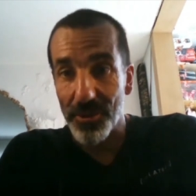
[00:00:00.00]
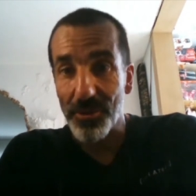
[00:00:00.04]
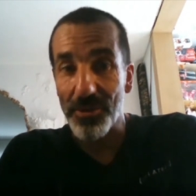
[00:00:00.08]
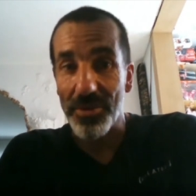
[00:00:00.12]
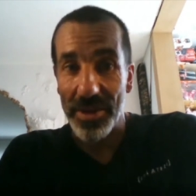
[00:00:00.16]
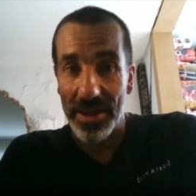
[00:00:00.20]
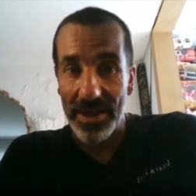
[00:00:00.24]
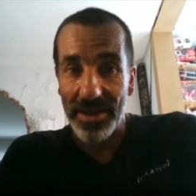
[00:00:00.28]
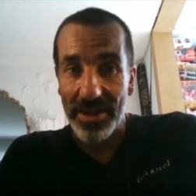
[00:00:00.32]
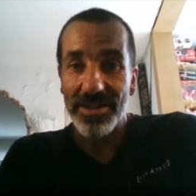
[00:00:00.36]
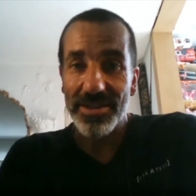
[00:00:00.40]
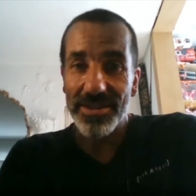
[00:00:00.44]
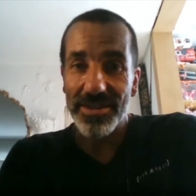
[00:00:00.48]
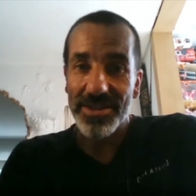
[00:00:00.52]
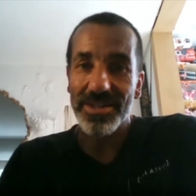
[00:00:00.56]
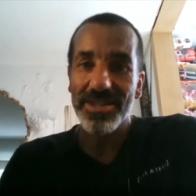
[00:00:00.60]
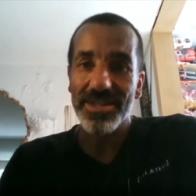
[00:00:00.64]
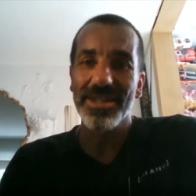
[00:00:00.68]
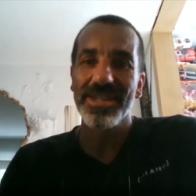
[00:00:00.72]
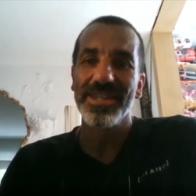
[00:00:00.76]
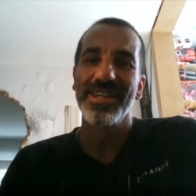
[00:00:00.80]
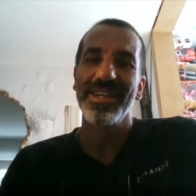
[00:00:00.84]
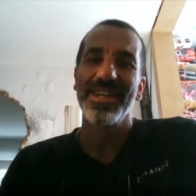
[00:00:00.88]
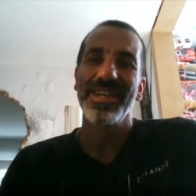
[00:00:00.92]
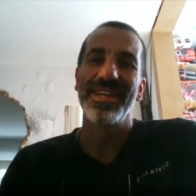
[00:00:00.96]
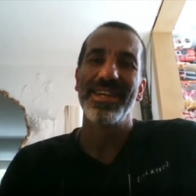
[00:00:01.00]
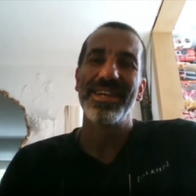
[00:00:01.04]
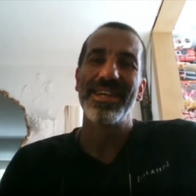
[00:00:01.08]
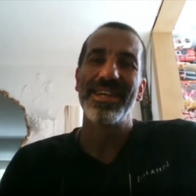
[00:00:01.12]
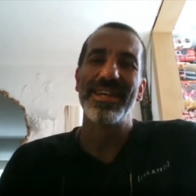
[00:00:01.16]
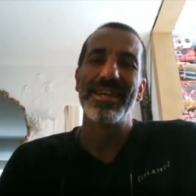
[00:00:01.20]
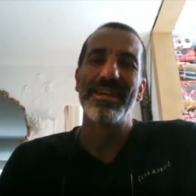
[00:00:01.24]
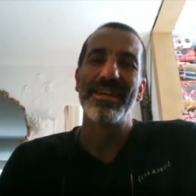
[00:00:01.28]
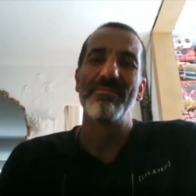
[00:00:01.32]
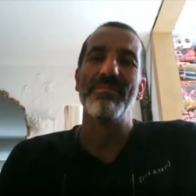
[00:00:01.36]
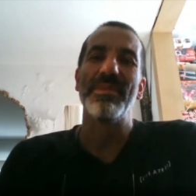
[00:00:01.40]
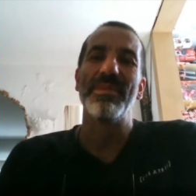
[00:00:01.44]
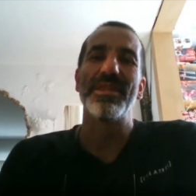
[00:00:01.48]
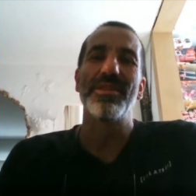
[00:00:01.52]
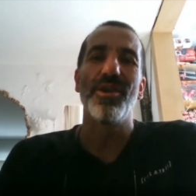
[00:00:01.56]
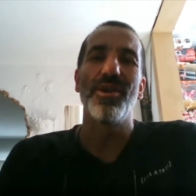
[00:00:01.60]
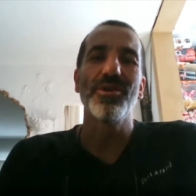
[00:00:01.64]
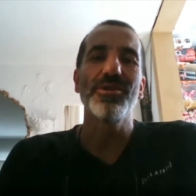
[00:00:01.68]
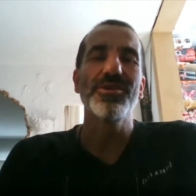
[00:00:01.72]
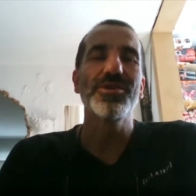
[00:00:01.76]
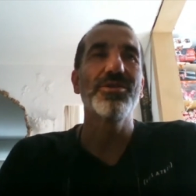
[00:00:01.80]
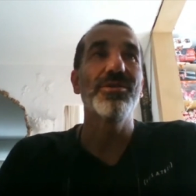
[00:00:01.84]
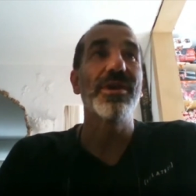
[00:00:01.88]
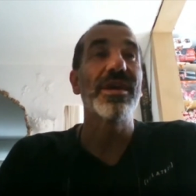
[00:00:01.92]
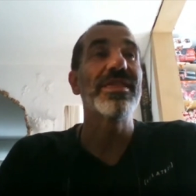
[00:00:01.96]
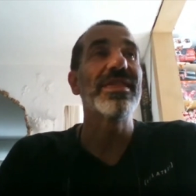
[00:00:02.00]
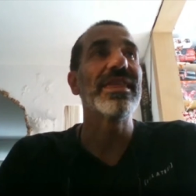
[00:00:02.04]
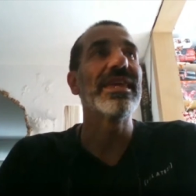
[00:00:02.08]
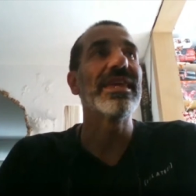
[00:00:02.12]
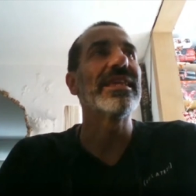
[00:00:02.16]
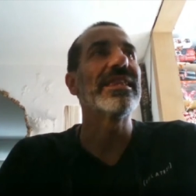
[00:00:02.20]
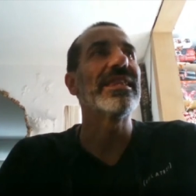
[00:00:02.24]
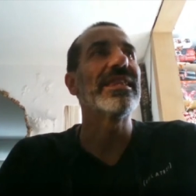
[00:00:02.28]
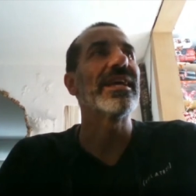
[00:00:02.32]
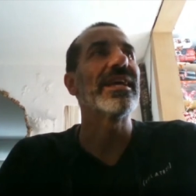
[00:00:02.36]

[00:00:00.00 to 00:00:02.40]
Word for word: do things. But also, I think